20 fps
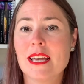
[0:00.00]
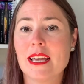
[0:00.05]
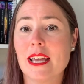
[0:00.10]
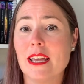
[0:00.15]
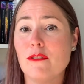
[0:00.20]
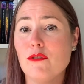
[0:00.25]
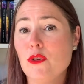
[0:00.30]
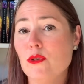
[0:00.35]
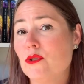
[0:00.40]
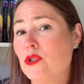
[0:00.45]

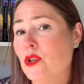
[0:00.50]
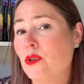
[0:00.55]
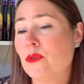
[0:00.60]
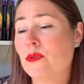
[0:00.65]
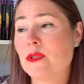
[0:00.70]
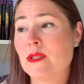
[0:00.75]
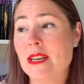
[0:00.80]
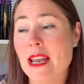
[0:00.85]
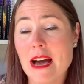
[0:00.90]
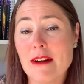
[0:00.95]
If you
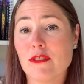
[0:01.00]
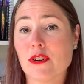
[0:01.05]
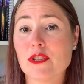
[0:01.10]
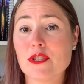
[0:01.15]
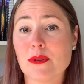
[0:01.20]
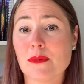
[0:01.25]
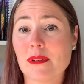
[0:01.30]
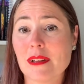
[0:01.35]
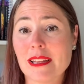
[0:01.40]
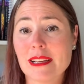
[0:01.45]
choose never
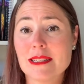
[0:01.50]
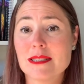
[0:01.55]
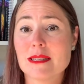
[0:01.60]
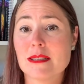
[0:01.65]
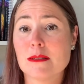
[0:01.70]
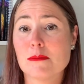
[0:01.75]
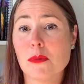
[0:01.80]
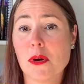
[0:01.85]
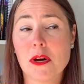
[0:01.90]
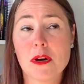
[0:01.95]
to release
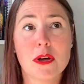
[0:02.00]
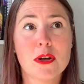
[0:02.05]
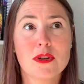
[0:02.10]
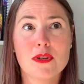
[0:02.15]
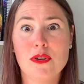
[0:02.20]
this book,